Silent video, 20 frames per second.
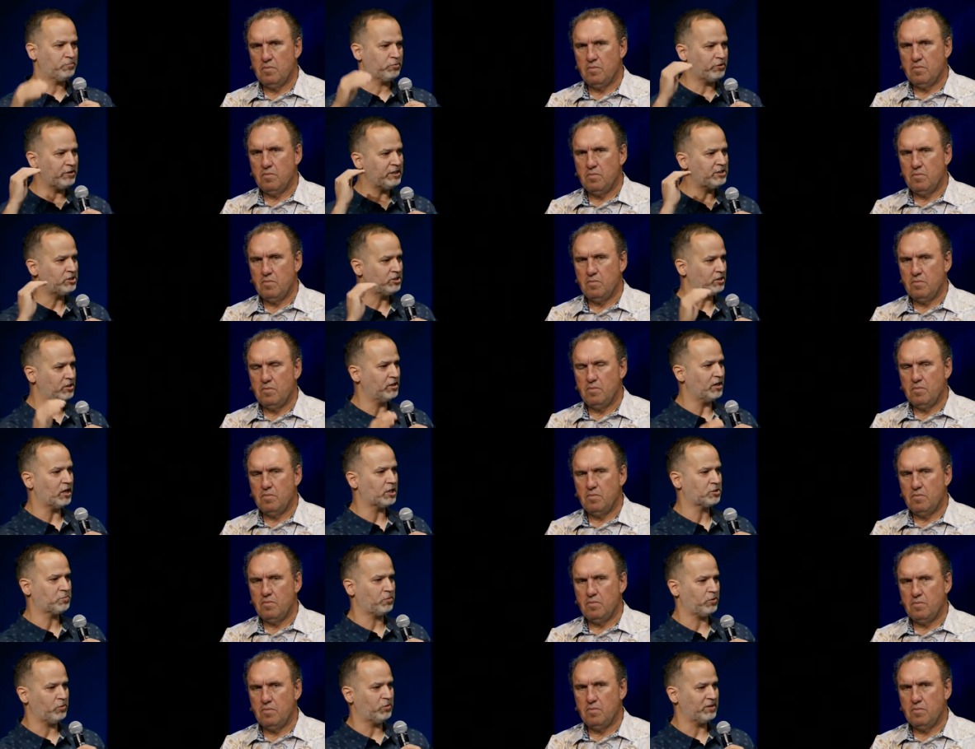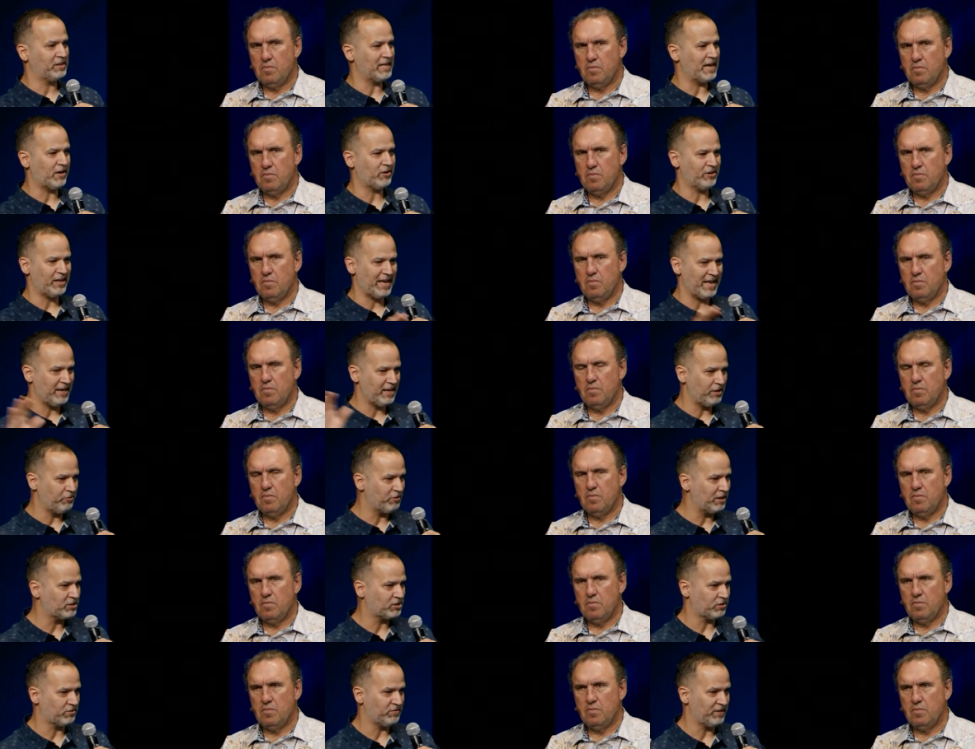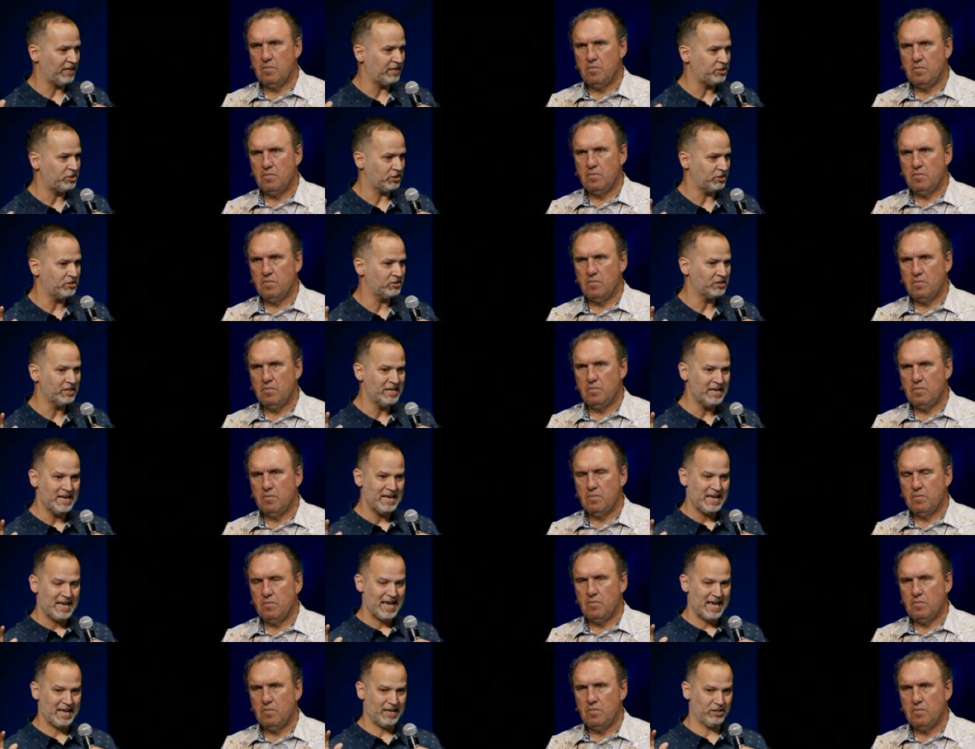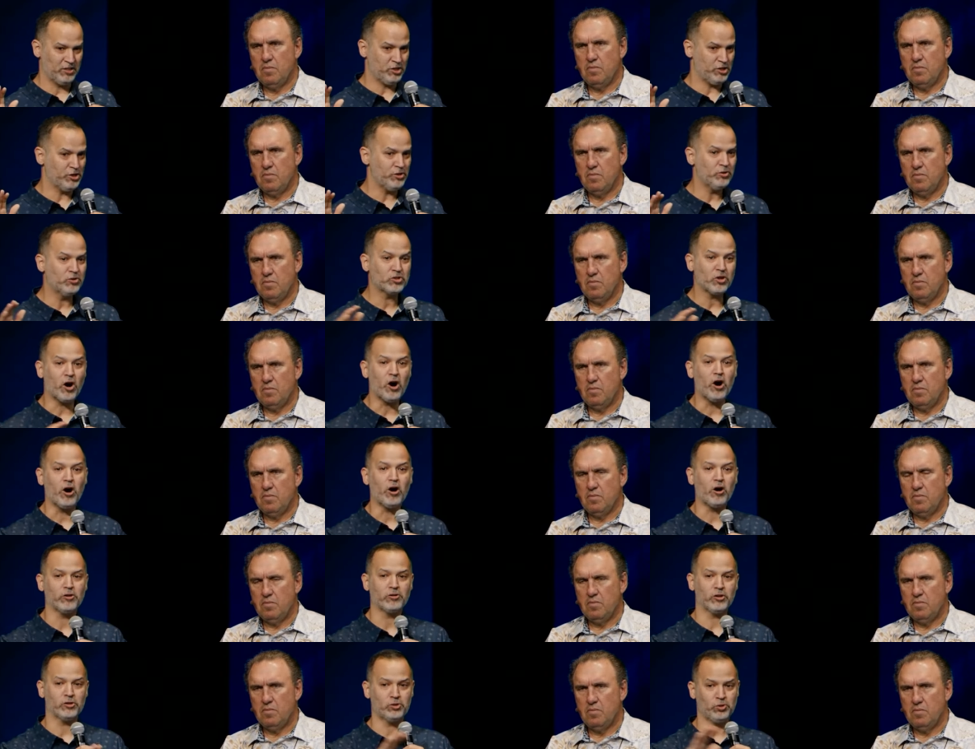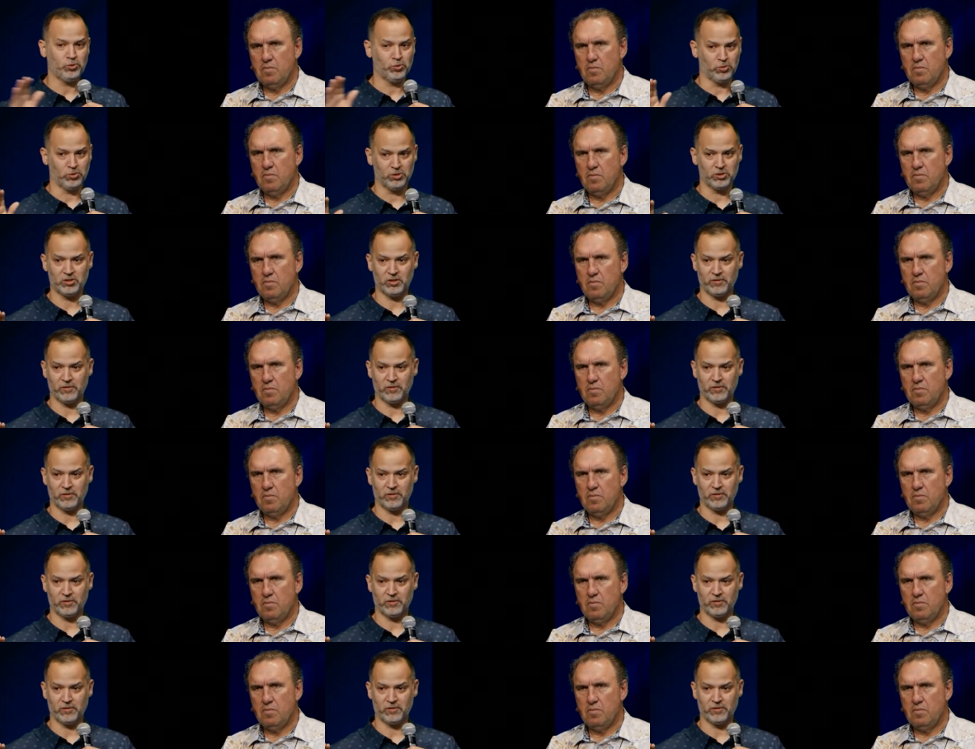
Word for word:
Speaker 1: preach the gospel without any reservations, and use all the tools